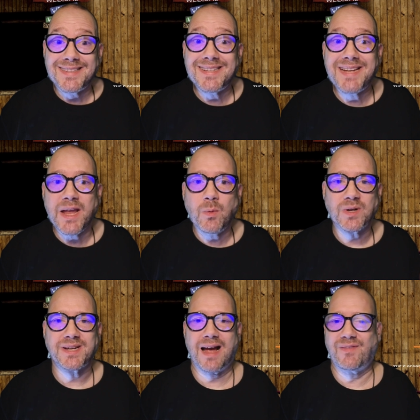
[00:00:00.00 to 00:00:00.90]
Today,
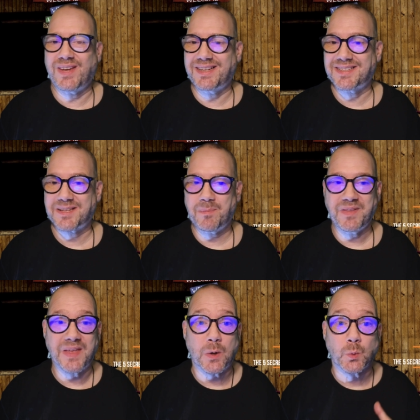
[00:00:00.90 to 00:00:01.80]
we're diving into
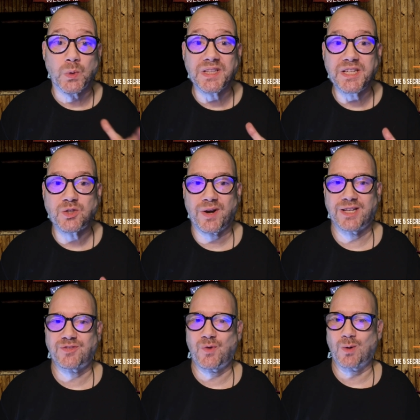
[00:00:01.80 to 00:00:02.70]
something that really
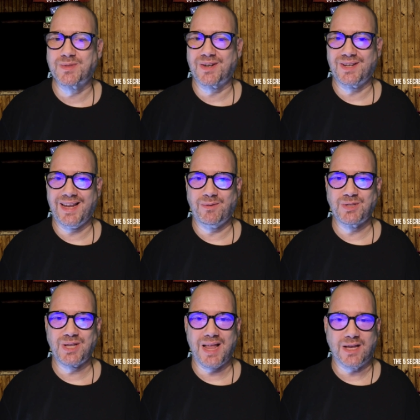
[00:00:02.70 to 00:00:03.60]
transforms our
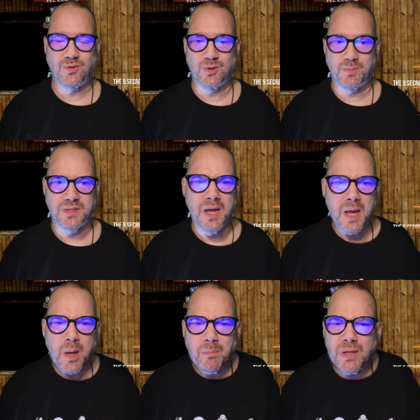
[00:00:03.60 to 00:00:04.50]
language classrooms
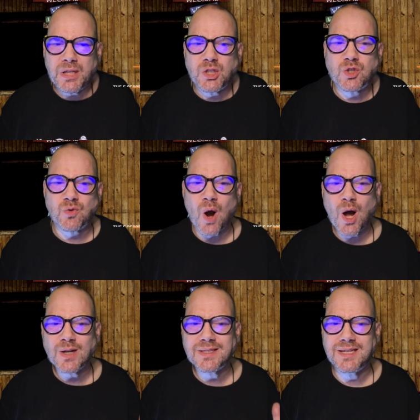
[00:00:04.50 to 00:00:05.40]
building
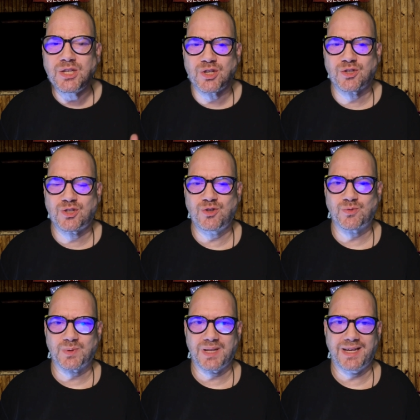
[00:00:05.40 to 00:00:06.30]
strong teacher
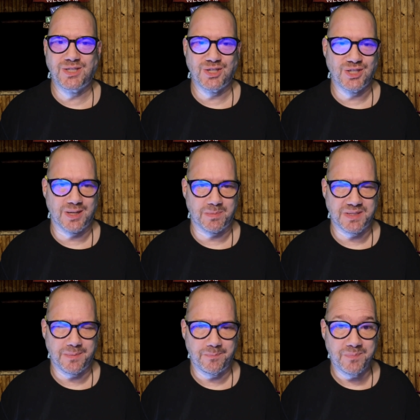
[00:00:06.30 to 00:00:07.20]
student
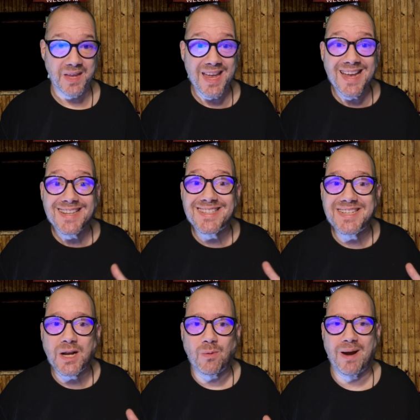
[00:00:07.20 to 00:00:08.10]
relationships.
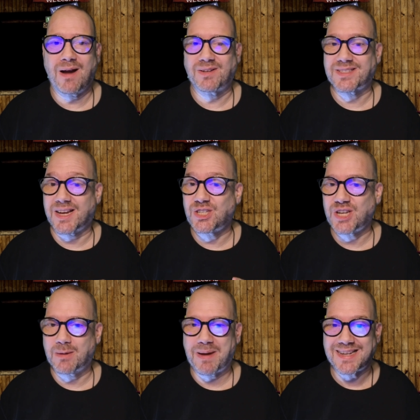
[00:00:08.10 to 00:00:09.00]
Stick around as I
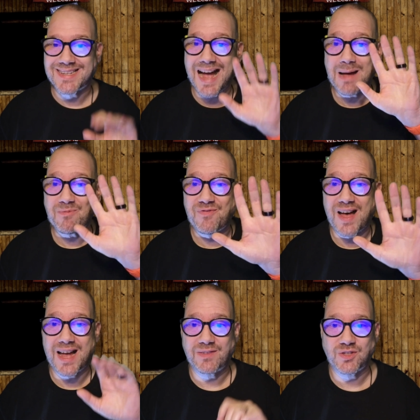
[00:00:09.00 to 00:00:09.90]
share my top
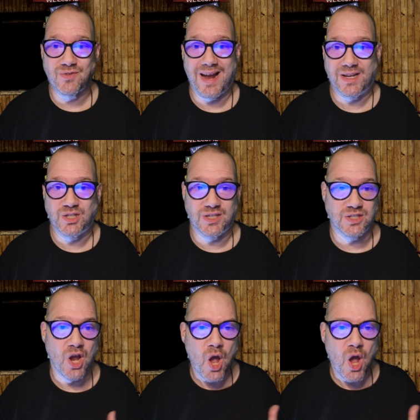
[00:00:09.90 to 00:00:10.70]
five strategies